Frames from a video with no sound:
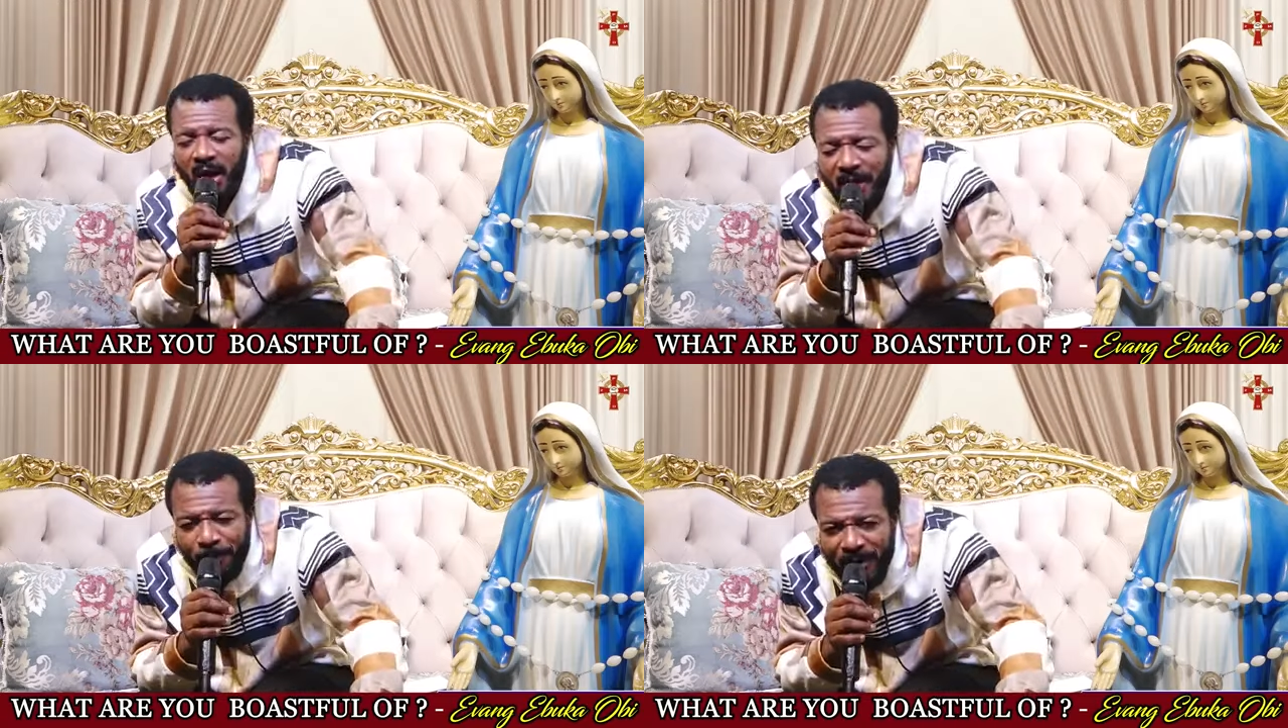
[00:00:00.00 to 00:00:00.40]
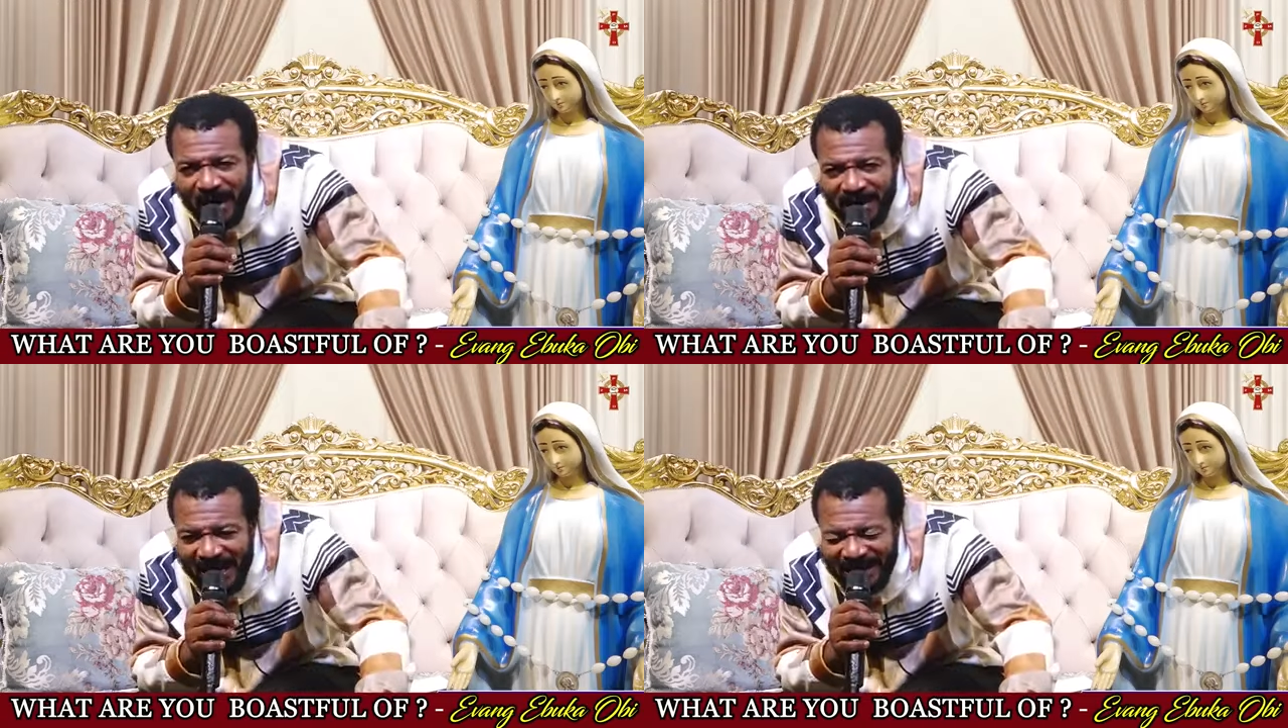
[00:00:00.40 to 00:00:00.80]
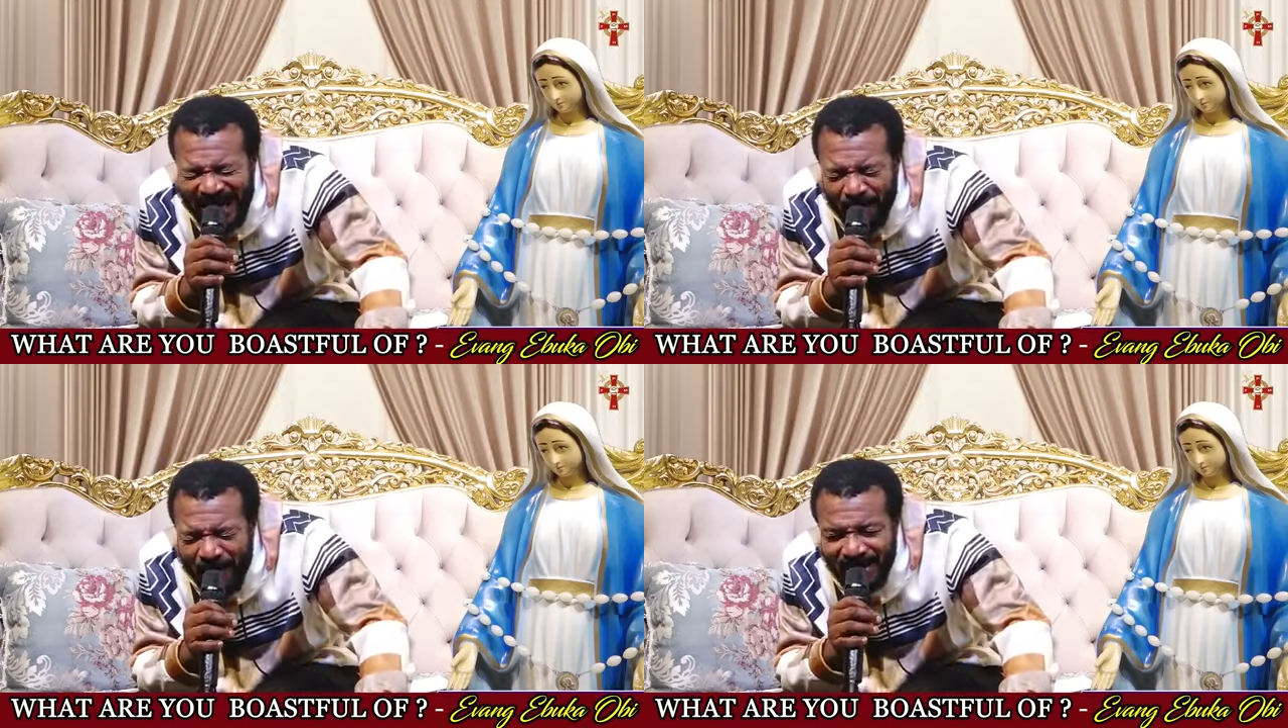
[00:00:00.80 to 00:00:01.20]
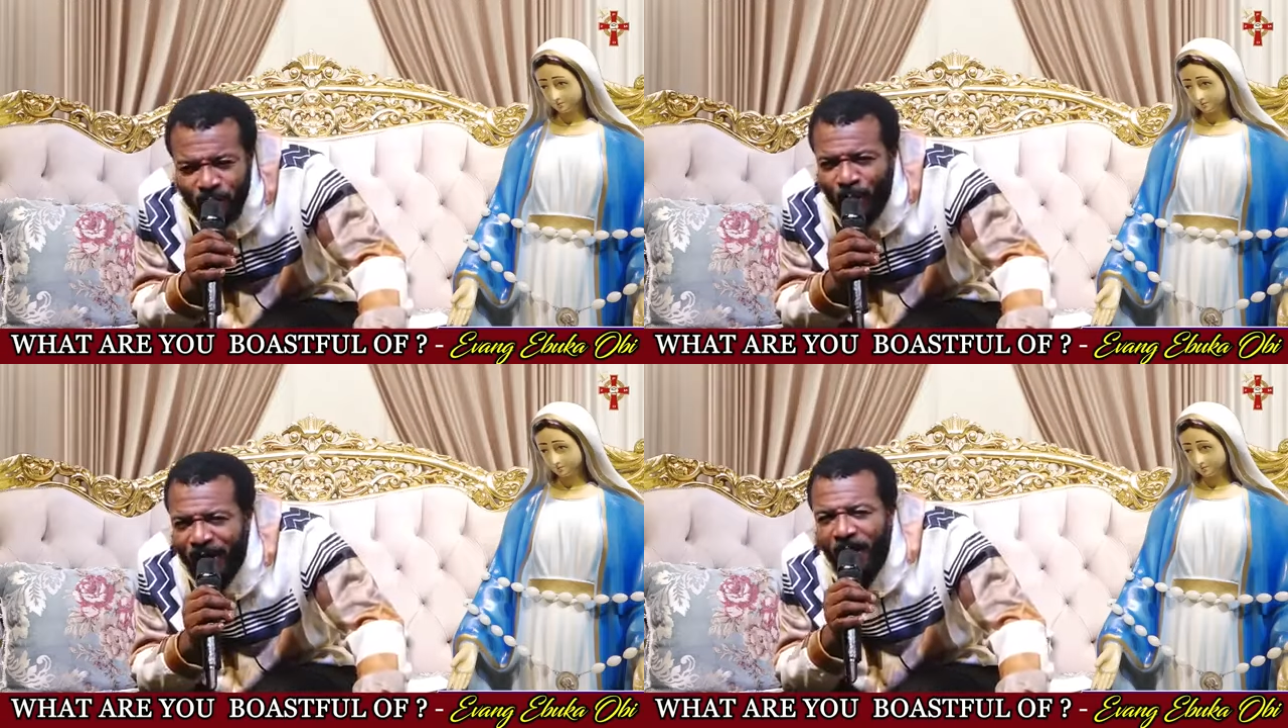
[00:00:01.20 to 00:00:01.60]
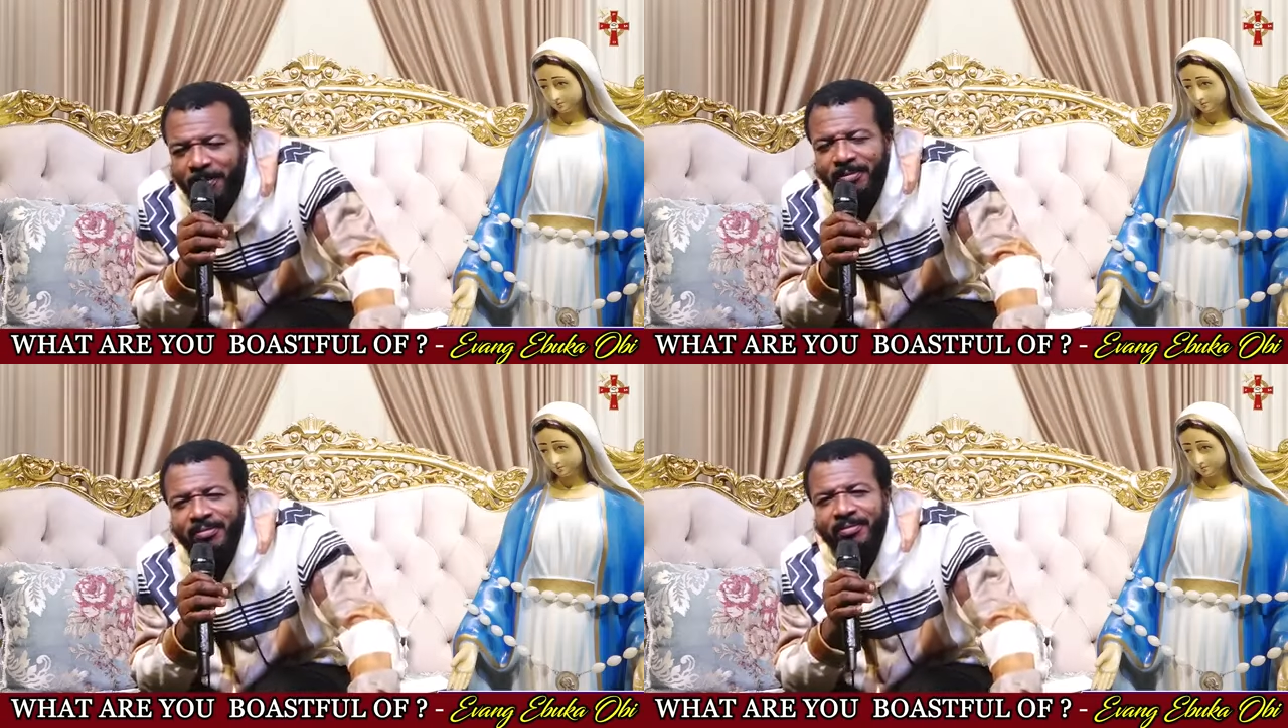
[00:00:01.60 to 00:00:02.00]
A place that torment will come.
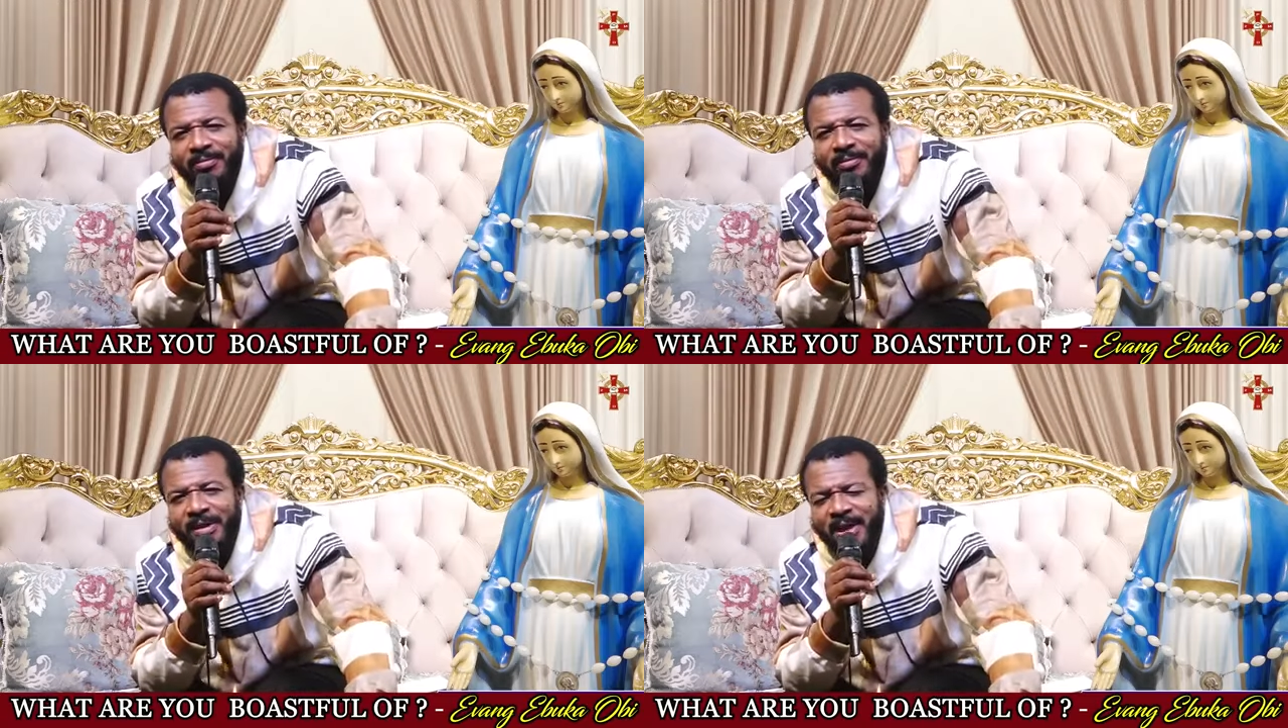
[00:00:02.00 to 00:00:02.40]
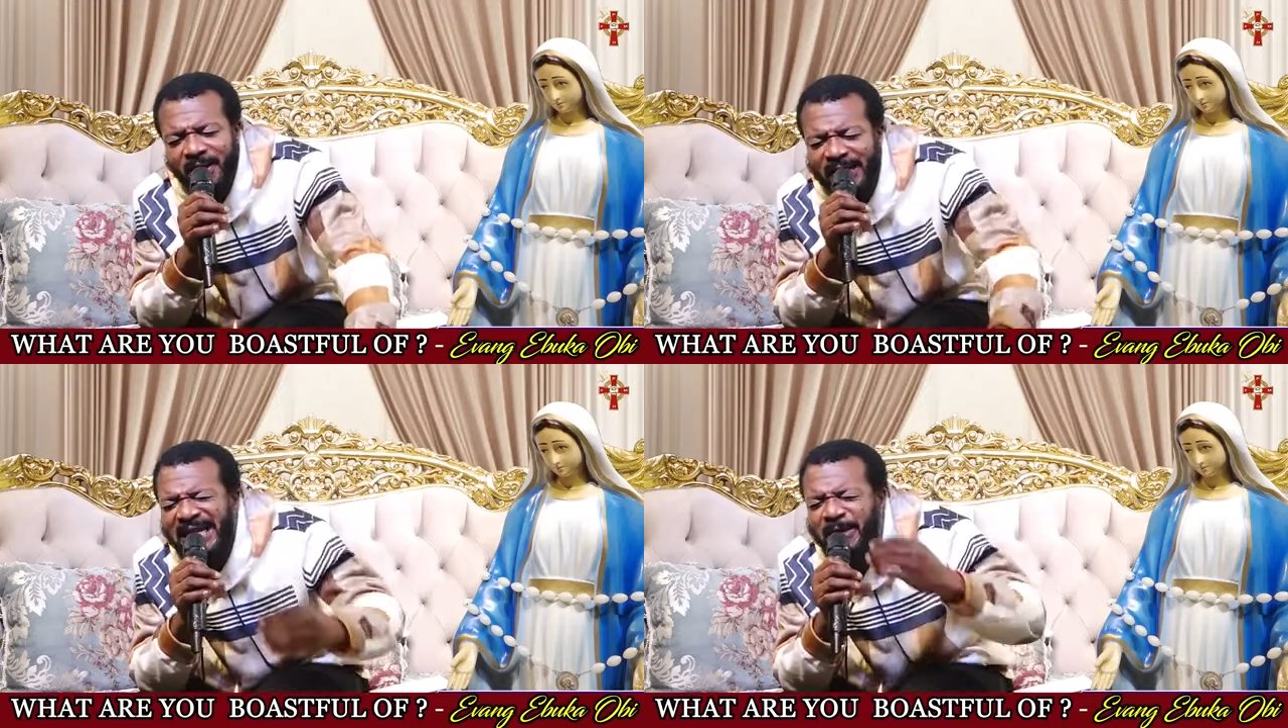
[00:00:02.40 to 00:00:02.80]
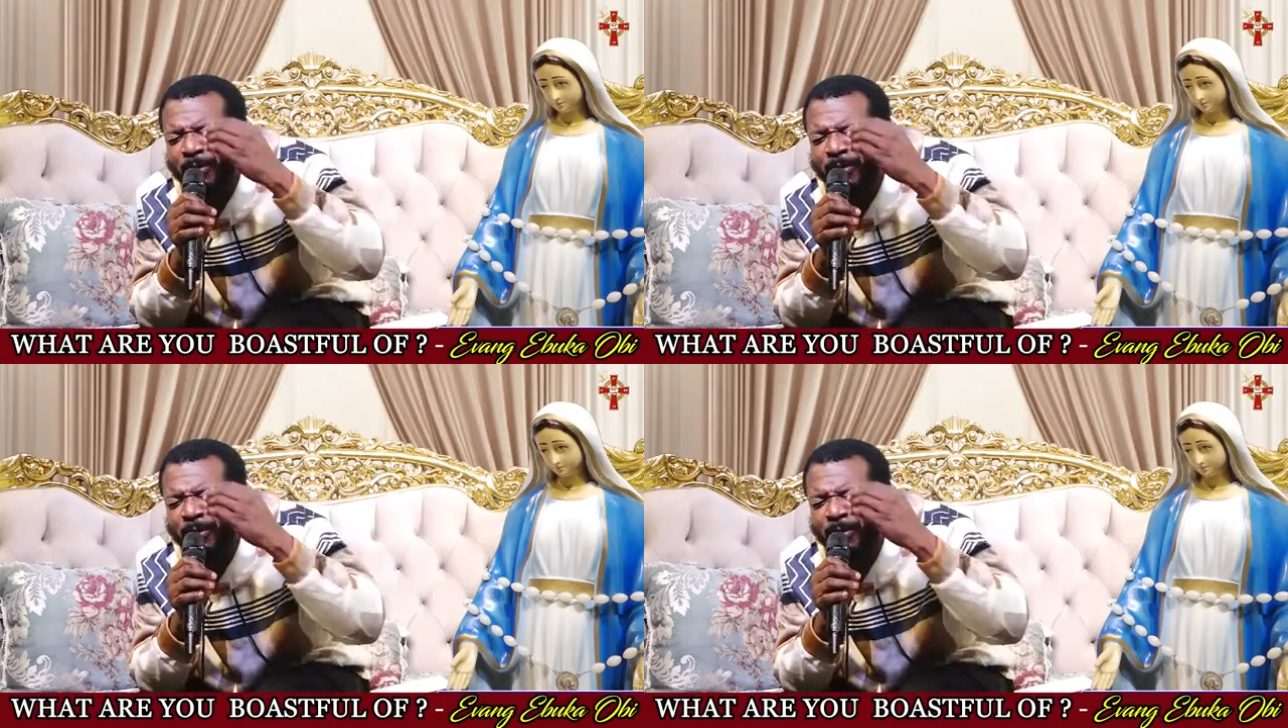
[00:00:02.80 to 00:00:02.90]
These